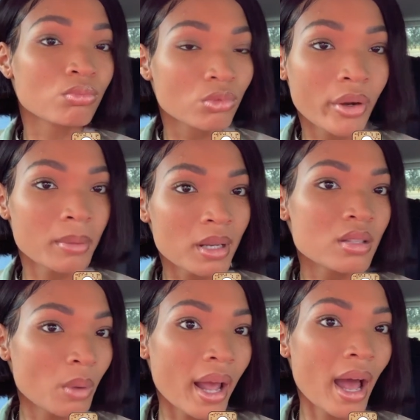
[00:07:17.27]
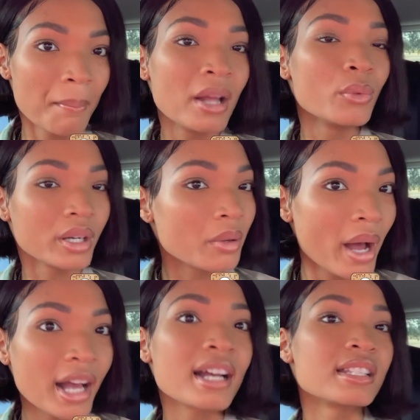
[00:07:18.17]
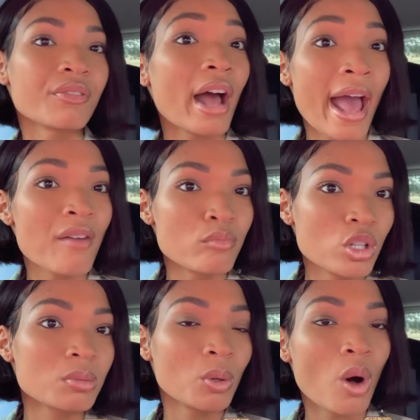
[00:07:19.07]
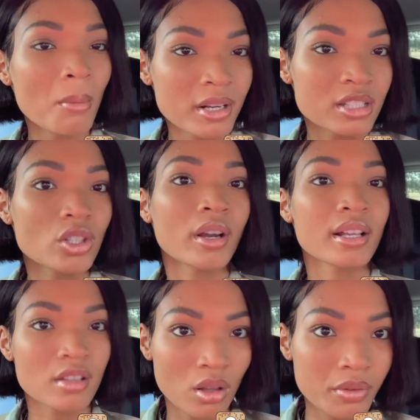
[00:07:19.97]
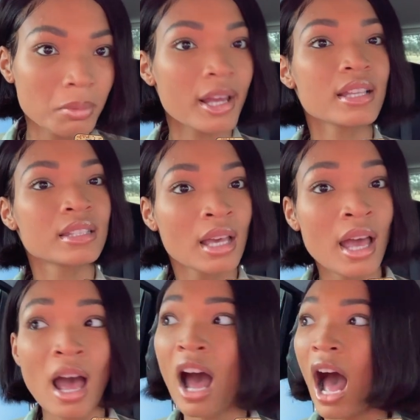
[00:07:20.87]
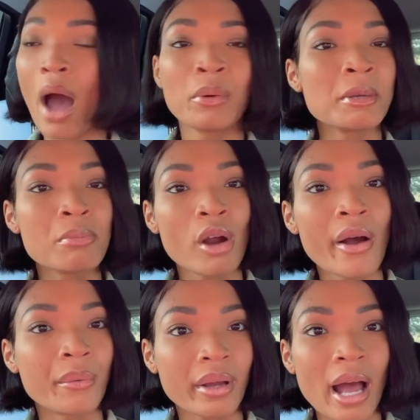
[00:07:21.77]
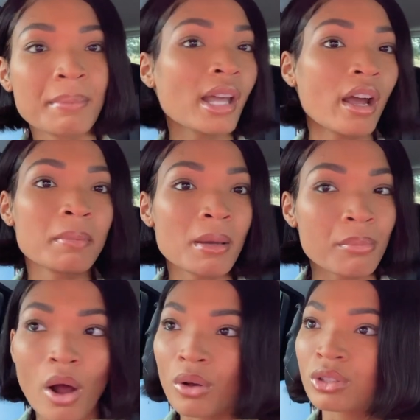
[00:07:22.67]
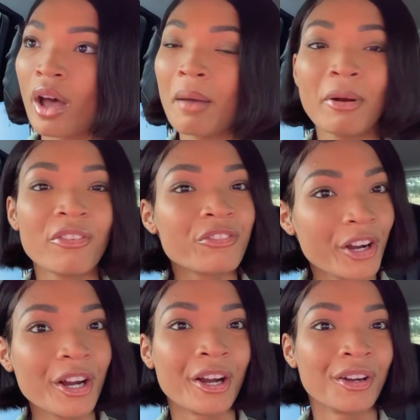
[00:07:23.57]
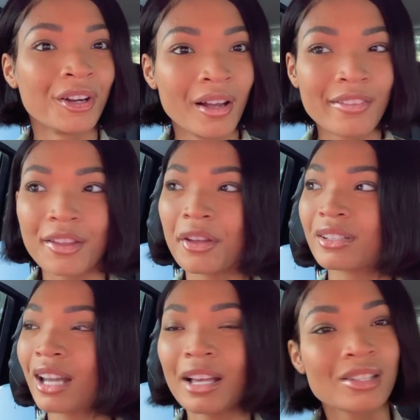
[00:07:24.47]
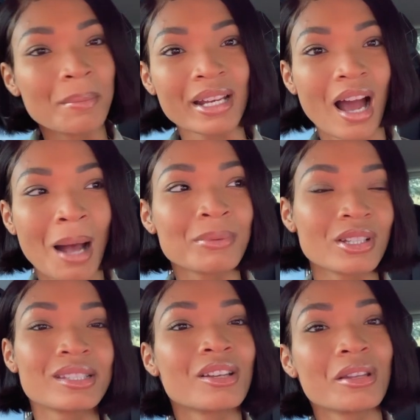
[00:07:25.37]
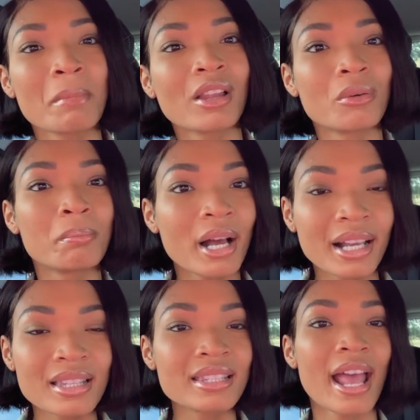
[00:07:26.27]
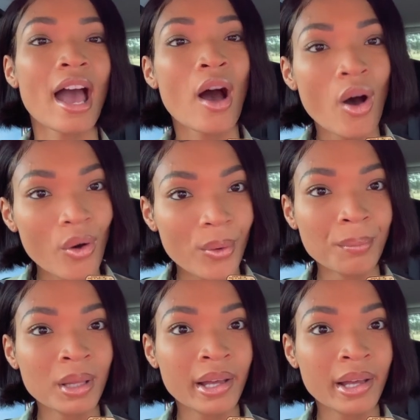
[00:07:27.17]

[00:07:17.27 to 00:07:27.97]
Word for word: thirty minutes away. I'm, you wanna know why? Because if I have multiple Walmarts and Targets all over the place, I will be broke. I'm tired of being broke. So I prefer that there's not so many options, so then my little butt can stay at home,